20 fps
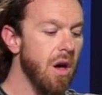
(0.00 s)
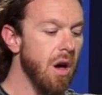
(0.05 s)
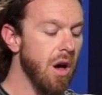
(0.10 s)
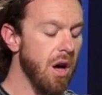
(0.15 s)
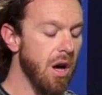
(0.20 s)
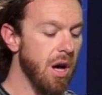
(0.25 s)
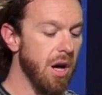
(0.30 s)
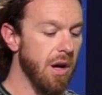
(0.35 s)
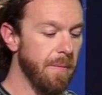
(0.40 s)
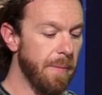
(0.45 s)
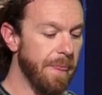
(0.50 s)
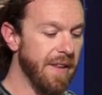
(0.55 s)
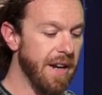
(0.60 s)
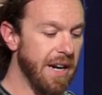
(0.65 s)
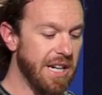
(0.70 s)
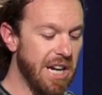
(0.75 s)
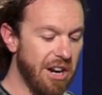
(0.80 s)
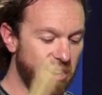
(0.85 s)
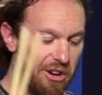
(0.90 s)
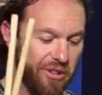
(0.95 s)
um, and
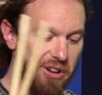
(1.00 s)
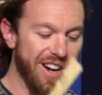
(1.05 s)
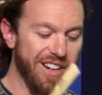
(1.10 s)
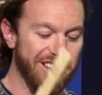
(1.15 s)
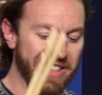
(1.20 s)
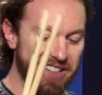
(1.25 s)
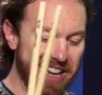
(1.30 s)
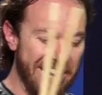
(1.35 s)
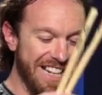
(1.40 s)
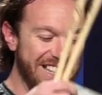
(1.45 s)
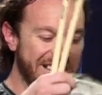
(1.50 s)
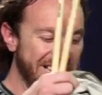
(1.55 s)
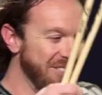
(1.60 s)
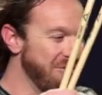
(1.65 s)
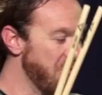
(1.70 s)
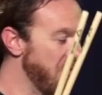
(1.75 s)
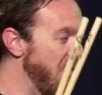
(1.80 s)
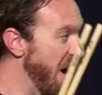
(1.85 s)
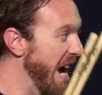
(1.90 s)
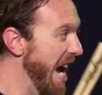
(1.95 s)
I carry around a lot of
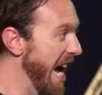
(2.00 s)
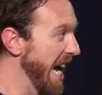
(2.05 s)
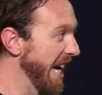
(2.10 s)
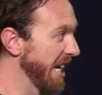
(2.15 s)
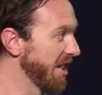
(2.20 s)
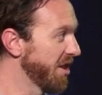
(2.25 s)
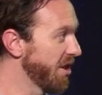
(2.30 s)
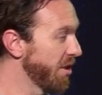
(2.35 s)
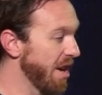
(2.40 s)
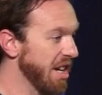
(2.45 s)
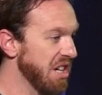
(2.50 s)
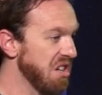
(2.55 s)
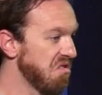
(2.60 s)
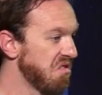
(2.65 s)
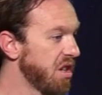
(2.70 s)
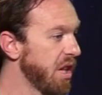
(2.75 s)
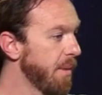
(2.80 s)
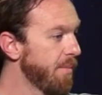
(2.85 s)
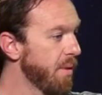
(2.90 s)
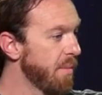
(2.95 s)
these rags, so I can
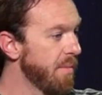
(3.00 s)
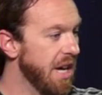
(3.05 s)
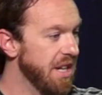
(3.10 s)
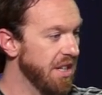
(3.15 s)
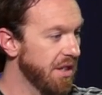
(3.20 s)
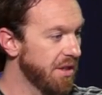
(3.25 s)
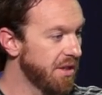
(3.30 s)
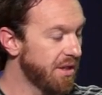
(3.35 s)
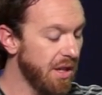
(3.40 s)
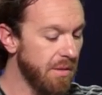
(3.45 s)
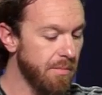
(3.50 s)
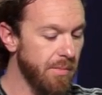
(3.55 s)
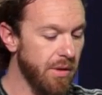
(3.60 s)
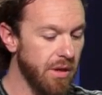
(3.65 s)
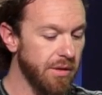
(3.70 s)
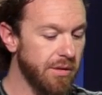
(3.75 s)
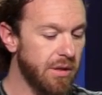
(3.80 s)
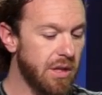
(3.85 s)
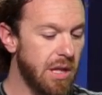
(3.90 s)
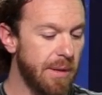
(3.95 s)
clip them onto
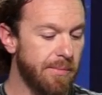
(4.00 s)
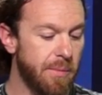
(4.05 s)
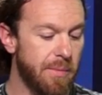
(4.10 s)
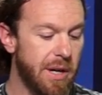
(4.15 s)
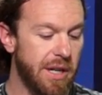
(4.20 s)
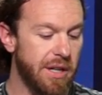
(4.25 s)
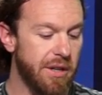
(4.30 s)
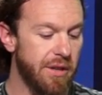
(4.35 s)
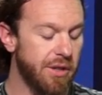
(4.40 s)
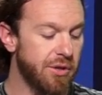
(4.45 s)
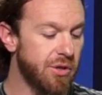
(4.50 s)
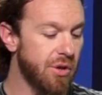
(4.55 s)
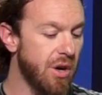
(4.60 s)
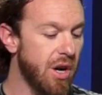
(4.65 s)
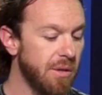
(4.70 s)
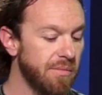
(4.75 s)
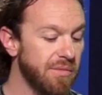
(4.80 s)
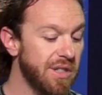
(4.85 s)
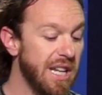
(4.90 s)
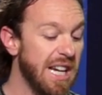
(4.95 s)
cymbals, clip them onto the
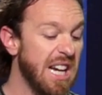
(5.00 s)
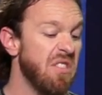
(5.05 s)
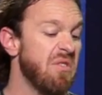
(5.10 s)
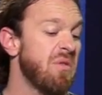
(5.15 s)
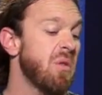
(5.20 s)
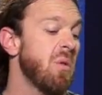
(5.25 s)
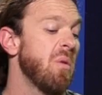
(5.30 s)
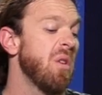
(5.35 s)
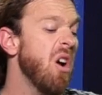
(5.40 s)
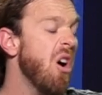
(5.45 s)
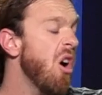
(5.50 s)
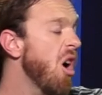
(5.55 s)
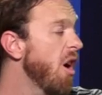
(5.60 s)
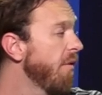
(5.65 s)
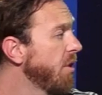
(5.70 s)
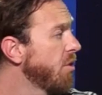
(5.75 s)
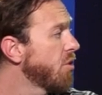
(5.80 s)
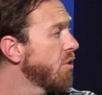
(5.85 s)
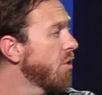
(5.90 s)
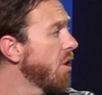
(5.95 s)
drums. I can throw it
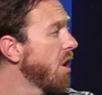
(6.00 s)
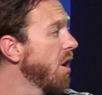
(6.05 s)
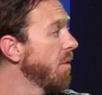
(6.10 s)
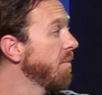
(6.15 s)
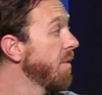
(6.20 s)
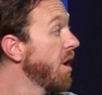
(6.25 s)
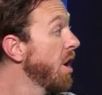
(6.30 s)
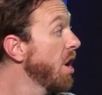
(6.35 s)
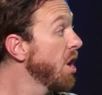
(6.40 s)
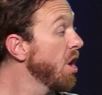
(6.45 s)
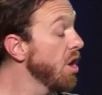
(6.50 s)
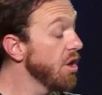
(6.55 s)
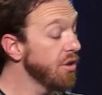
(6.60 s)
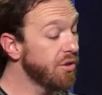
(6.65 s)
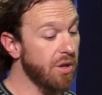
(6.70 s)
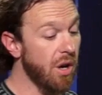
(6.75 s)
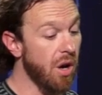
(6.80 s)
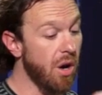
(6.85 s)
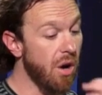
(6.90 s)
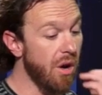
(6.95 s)
off the drum. Okay, yeah.
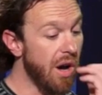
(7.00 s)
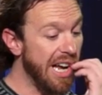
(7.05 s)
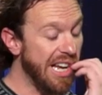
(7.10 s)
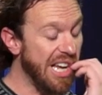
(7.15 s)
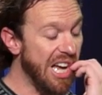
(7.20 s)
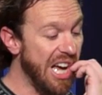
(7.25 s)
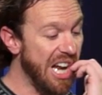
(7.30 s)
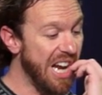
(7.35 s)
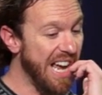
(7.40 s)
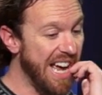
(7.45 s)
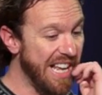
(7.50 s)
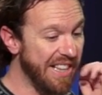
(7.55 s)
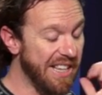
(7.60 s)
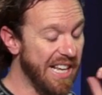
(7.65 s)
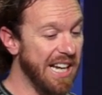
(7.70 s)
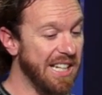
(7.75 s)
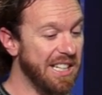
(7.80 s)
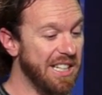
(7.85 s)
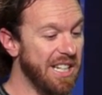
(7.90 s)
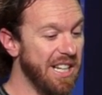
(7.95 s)
So I kind of have that
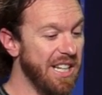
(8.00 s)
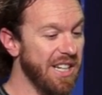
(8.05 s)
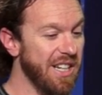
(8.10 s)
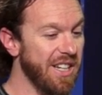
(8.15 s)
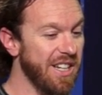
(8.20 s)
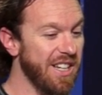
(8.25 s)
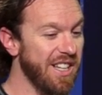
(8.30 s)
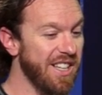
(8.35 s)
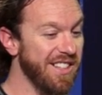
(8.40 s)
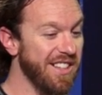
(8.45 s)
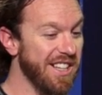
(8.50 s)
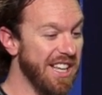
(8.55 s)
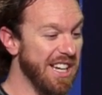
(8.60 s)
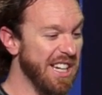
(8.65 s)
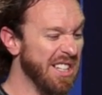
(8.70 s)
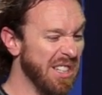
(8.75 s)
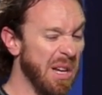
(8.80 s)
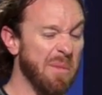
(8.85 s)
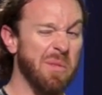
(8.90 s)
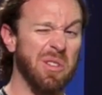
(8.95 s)
idea, like,
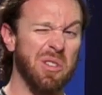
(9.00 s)
because I'm